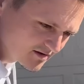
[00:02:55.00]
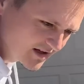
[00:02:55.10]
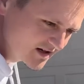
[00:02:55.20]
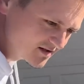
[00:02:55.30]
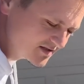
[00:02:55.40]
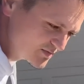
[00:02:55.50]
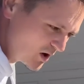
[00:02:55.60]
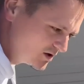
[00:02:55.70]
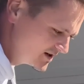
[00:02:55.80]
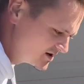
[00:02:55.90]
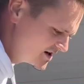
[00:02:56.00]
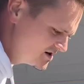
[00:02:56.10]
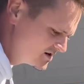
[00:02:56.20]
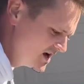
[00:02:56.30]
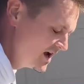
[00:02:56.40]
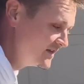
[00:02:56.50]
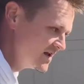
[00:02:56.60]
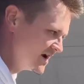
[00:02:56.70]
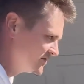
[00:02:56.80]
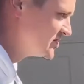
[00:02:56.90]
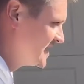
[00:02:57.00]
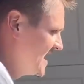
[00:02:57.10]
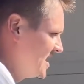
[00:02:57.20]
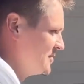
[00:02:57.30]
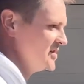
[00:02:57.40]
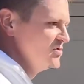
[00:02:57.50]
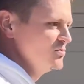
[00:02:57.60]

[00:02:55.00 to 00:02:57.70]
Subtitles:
layer, small layer here, and then after that I'm gonna do